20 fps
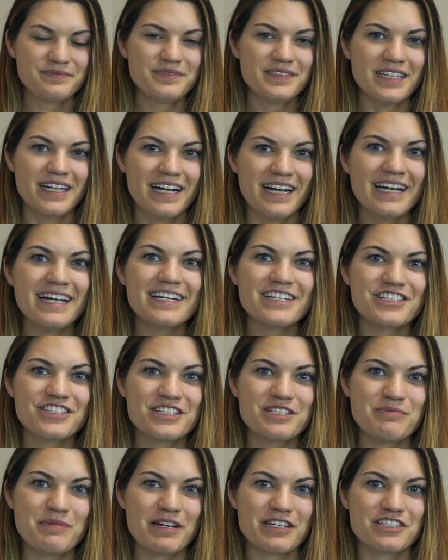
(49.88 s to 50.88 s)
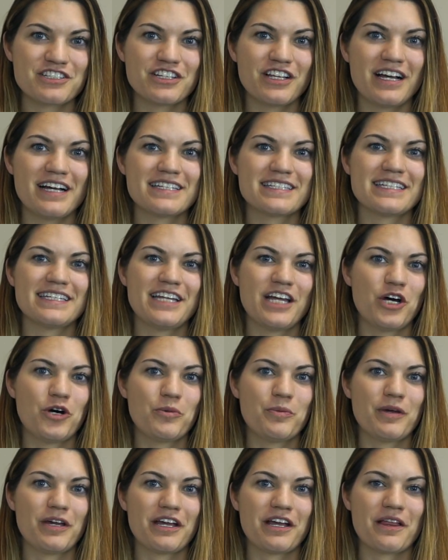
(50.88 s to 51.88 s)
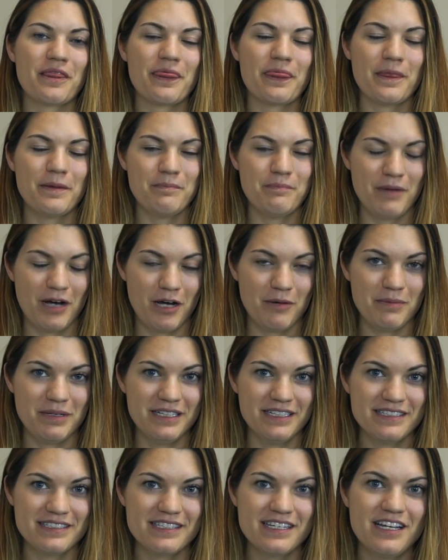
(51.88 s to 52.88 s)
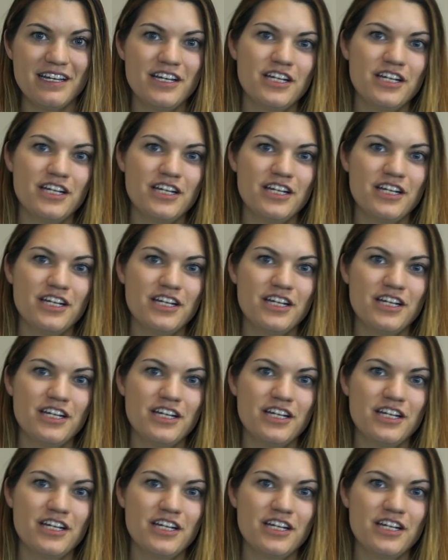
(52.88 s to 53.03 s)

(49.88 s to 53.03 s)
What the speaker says: I actually specialize in helping the mamas.